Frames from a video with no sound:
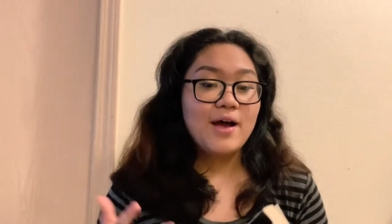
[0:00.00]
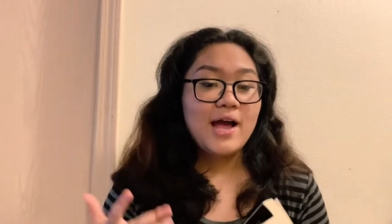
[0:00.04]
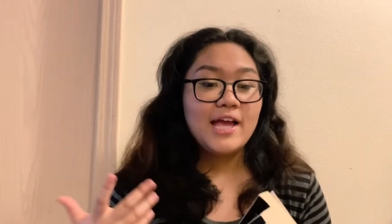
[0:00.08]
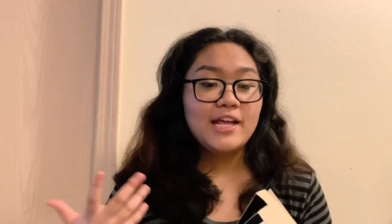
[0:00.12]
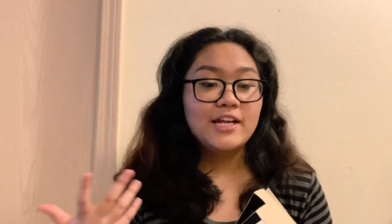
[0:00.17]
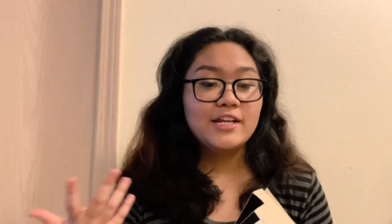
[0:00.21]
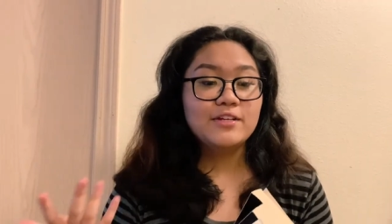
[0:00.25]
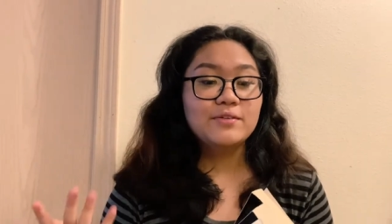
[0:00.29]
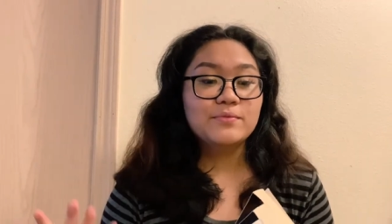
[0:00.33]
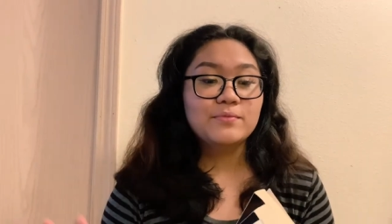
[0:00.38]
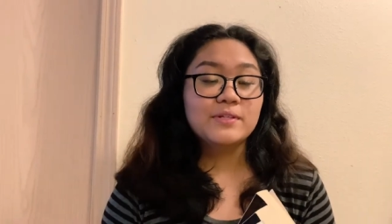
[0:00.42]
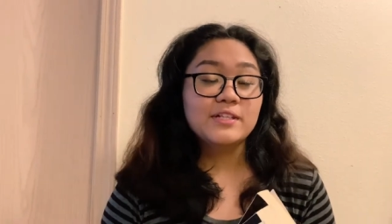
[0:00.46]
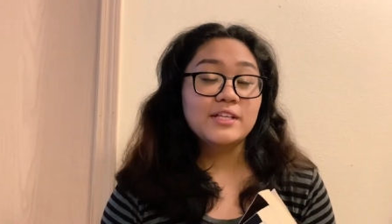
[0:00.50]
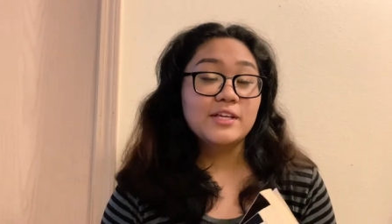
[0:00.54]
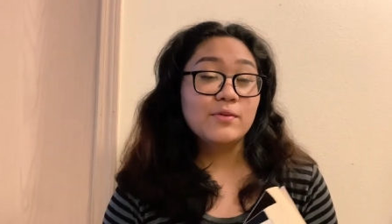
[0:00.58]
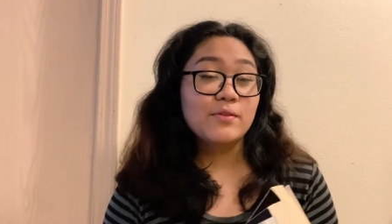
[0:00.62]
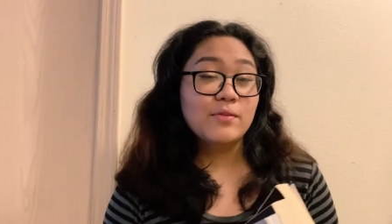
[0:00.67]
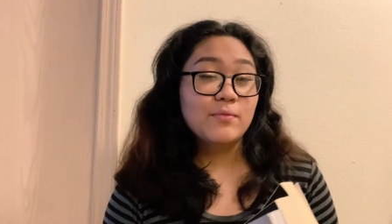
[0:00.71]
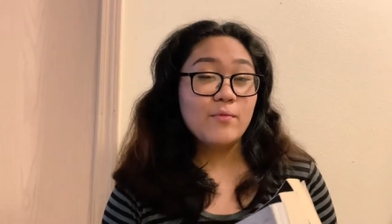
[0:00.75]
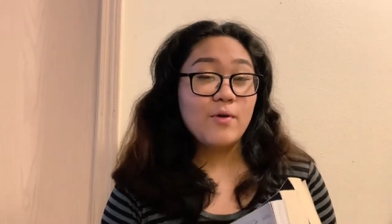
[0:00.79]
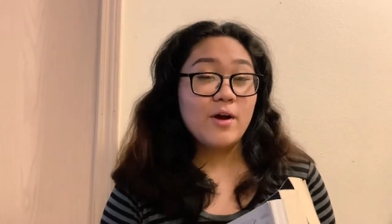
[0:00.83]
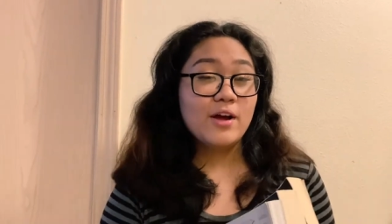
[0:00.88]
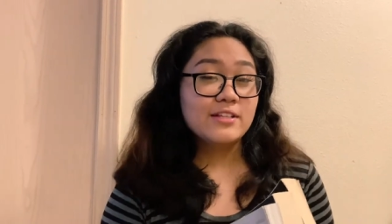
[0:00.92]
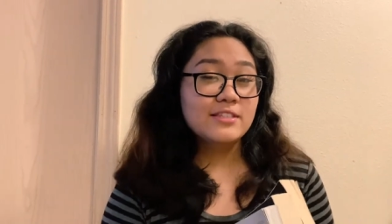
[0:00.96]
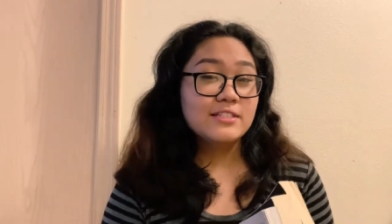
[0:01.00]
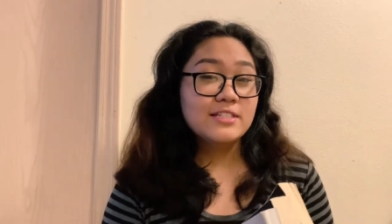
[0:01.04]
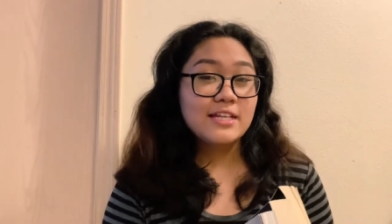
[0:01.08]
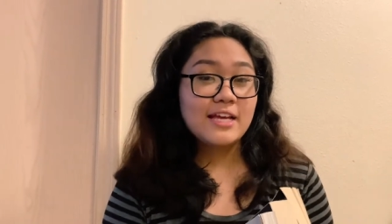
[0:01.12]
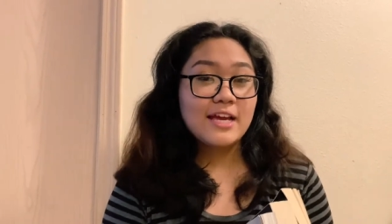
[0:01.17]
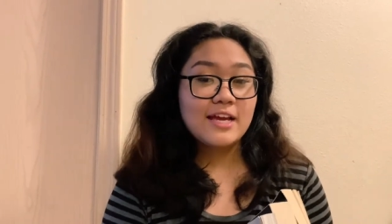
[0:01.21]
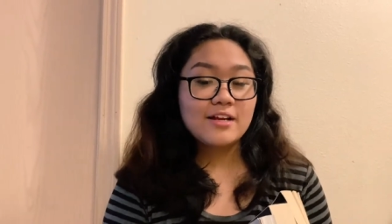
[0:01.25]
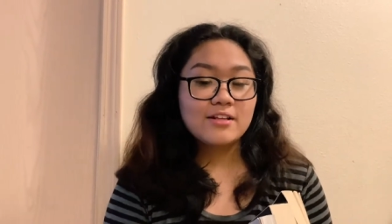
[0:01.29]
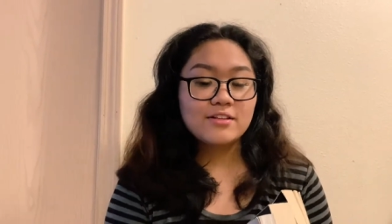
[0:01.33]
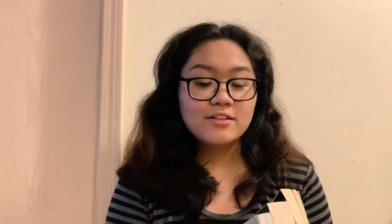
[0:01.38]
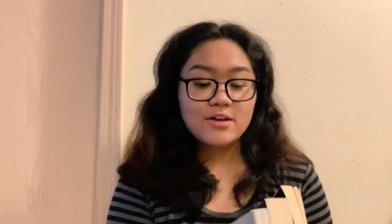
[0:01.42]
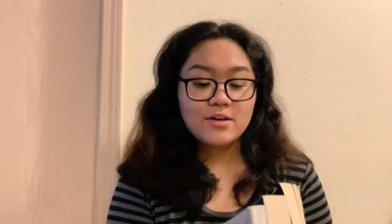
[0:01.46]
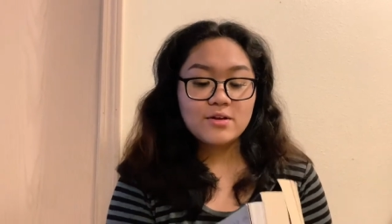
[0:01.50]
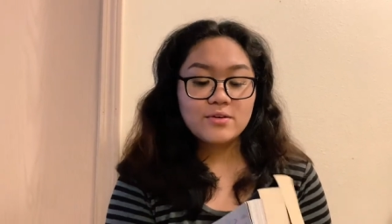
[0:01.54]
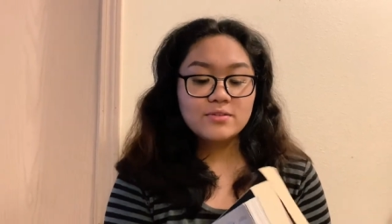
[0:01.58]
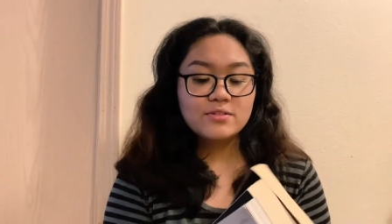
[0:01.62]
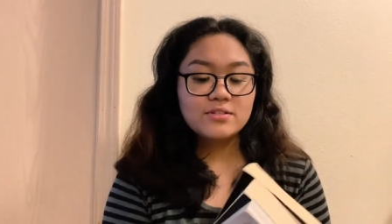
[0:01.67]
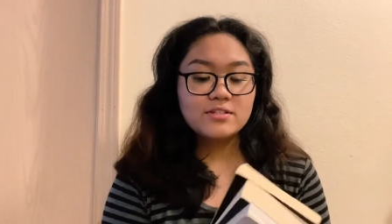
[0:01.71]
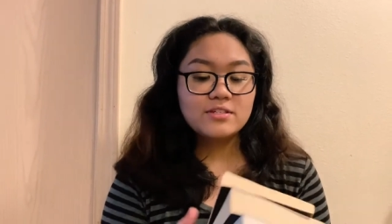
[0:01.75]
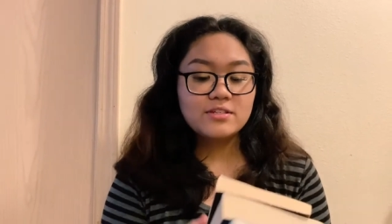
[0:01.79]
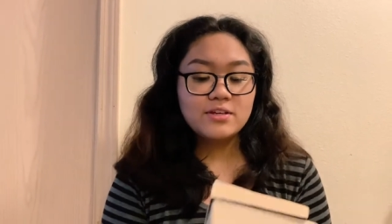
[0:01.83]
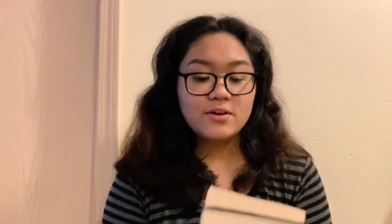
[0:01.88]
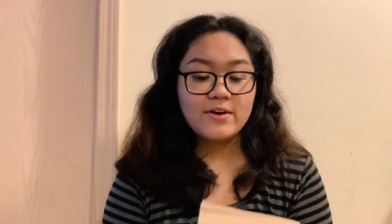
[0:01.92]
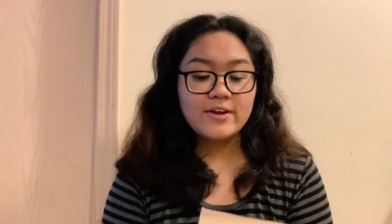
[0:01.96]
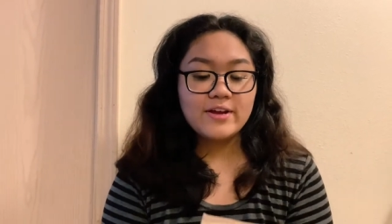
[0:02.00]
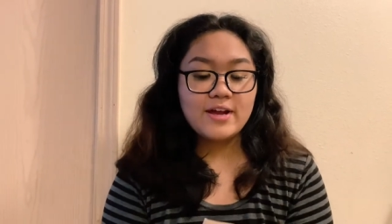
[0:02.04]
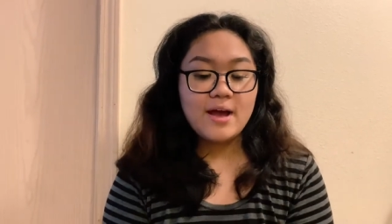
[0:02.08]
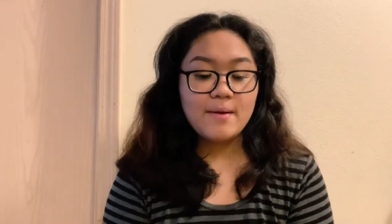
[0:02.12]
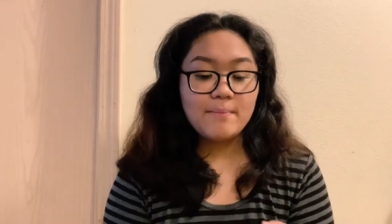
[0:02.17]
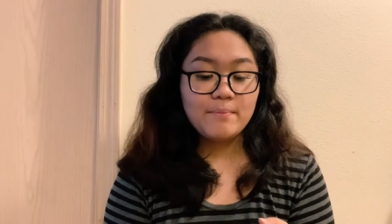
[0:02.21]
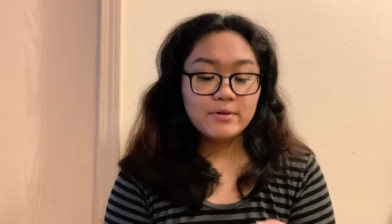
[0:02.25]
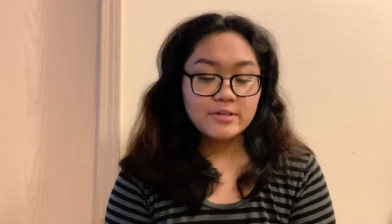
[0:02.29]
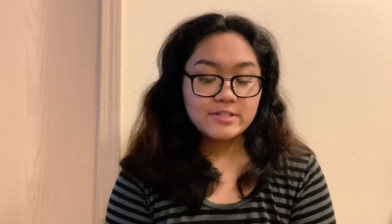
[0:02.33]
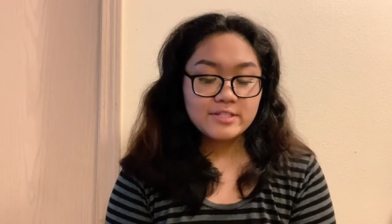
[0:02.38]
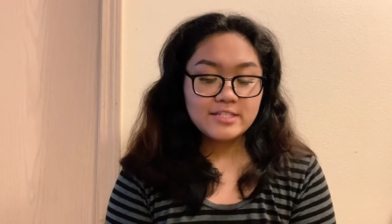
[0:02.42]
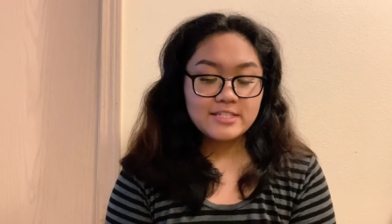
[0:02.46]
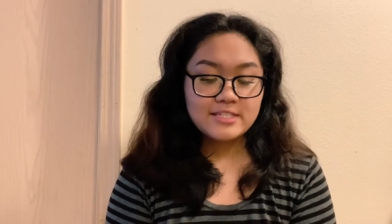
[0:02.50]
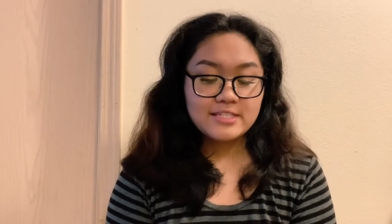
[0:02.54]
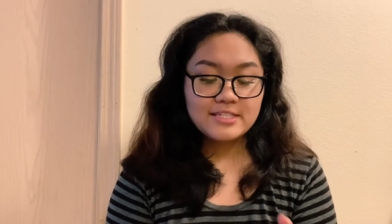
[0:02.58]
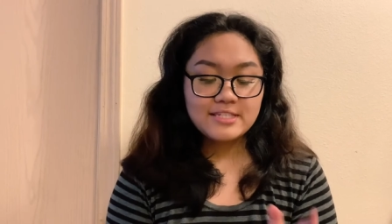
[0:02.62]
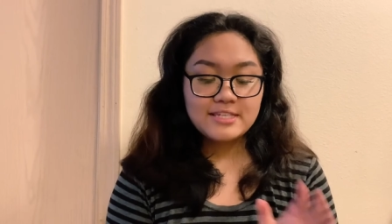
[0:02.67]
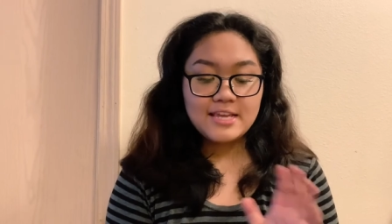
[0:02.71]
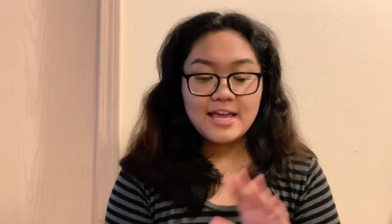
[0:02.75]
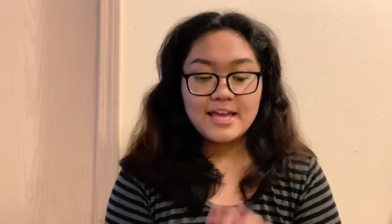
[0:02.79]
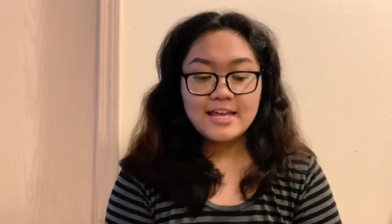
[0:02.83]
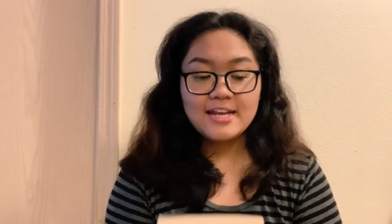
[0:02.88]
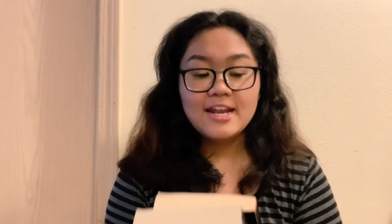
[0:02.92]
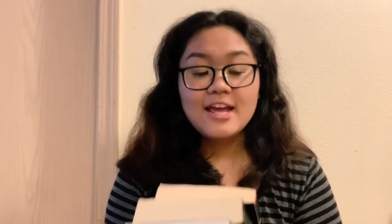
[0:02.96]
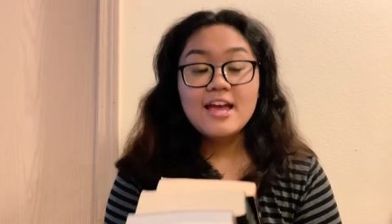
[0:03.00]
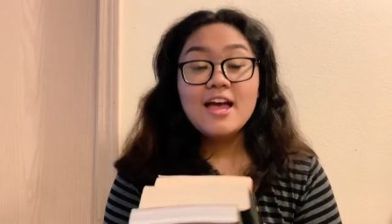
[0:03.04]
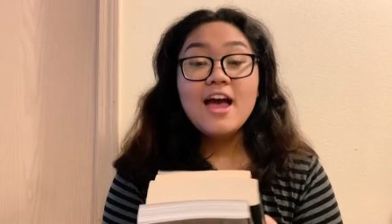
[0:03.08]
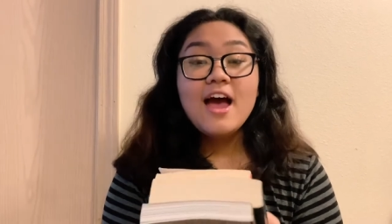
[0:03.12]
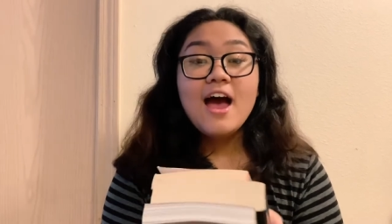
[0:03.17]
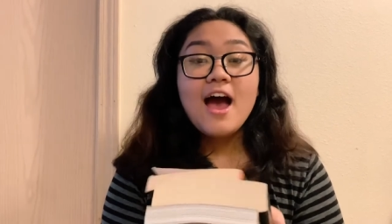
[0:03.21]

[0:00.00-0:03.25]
I didn't really want to get clothes, so I got books instead.